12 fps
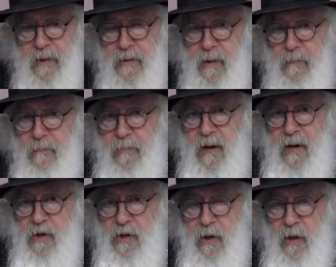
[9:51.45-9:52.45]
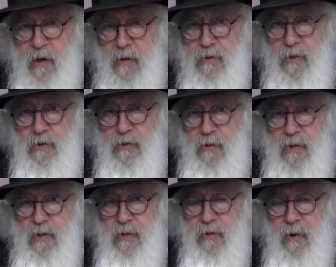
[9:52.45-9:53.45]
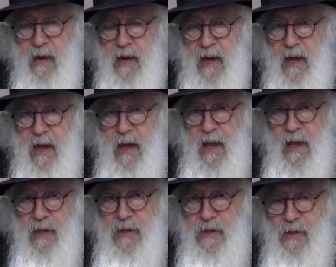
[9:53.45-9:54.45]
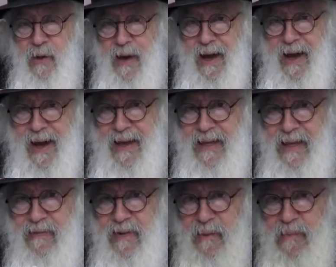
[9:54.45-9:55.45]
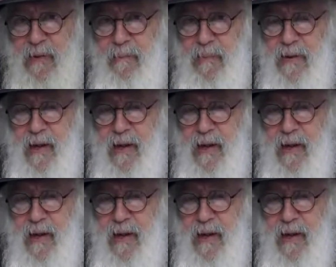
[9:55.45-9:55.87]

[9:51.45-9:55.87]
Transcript: the, the, the, the pleasure to study the Torah.